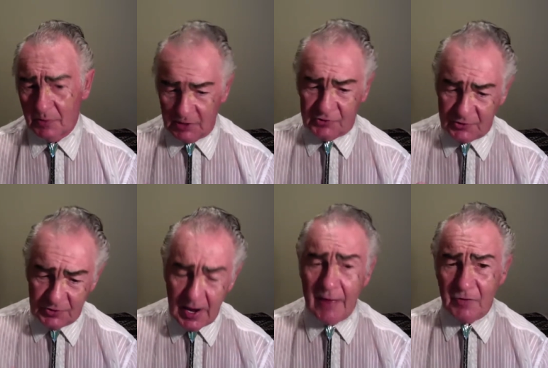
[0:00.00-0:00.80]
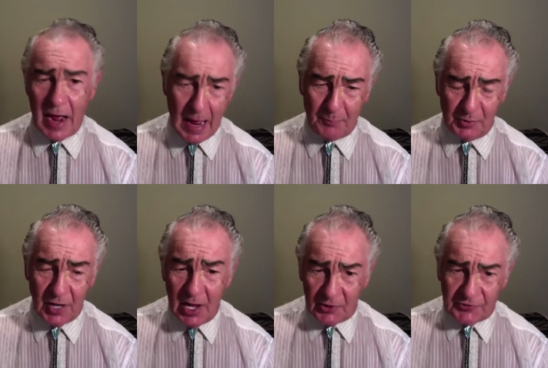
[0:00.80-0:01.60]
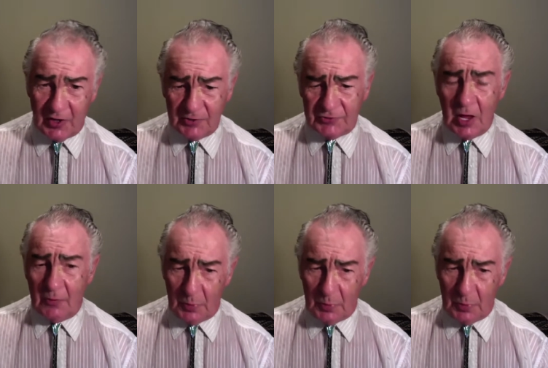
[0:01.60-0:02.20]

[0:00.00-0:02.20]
This has never happened since